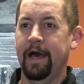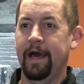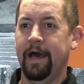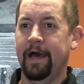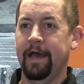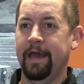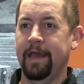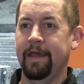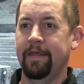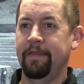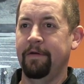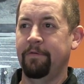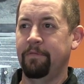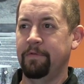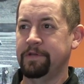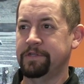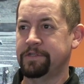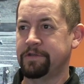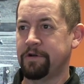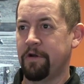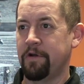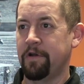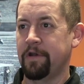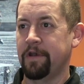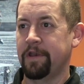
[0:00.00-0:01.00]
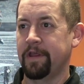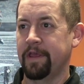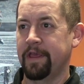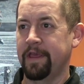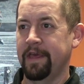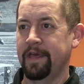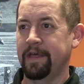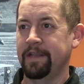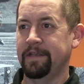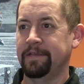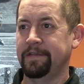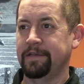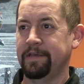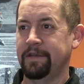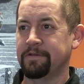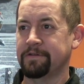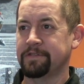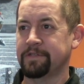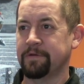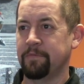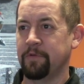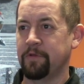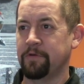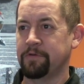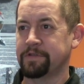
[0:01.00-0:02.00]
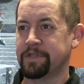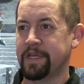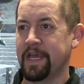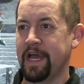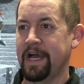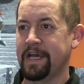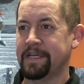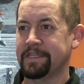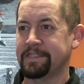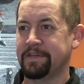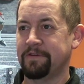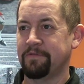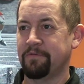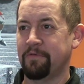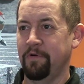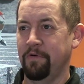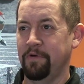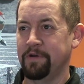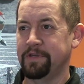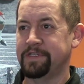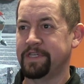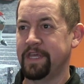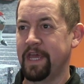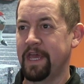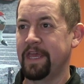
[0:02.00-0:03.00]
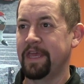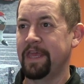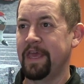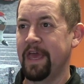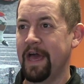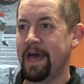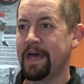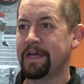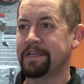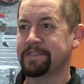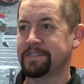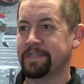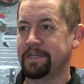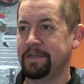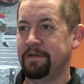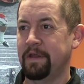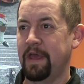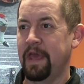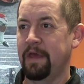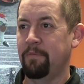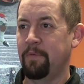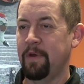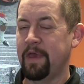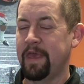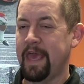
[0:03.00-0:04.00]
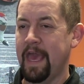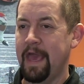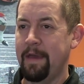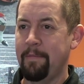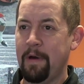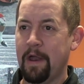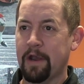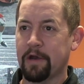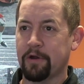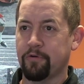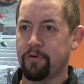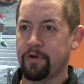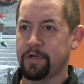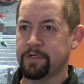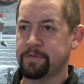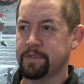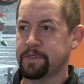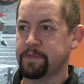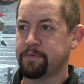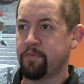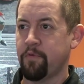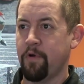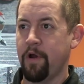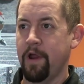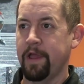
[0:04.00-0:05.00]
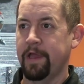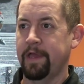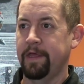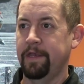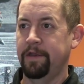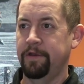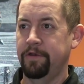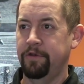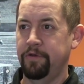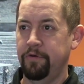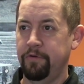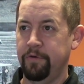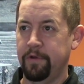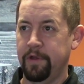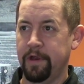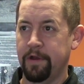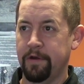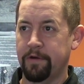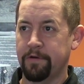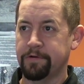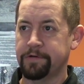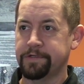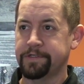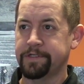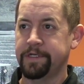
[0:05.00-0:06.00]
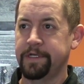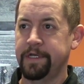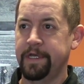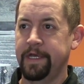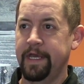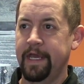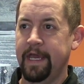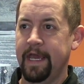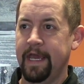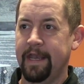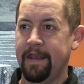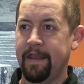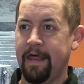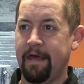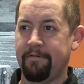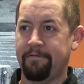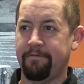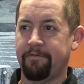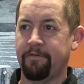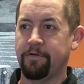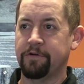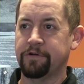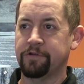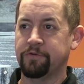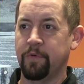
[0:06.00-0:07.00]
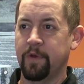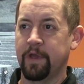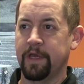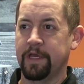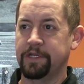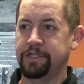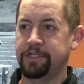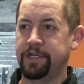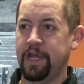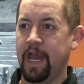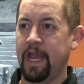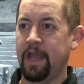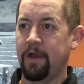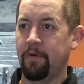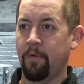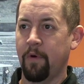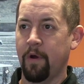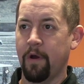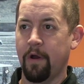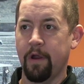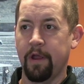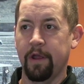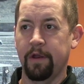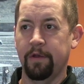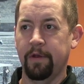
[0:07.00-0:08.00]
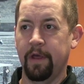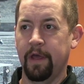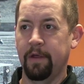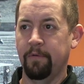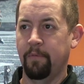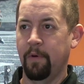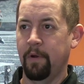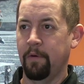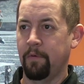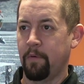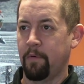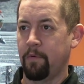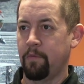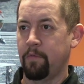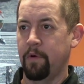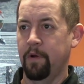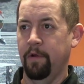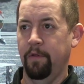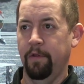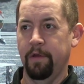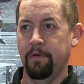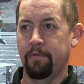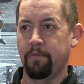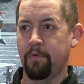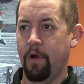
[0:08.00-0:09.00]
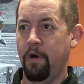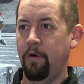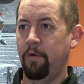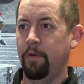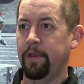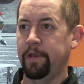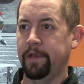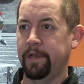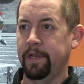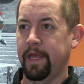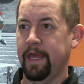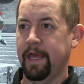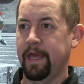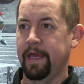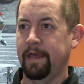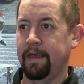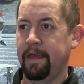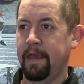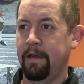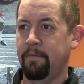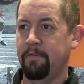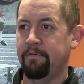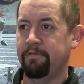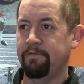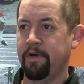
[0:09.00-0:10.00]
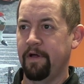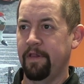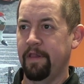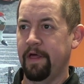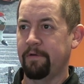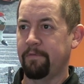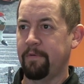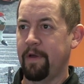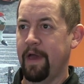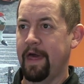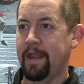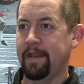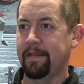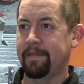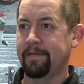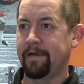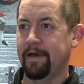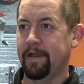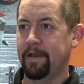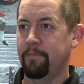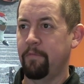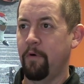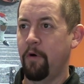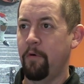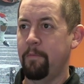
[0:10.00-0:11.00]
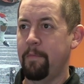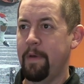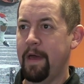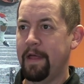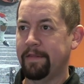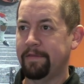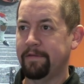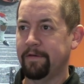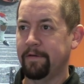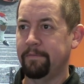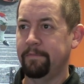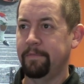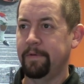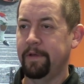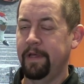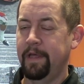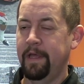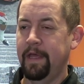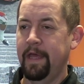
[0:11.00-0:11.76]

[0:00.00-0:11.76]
And then we started to get some of those guys to really say yes. And we came out of Christmas break into New Year's in that first week of January, and we were really rolling. And we felt like we had a ton of momentum.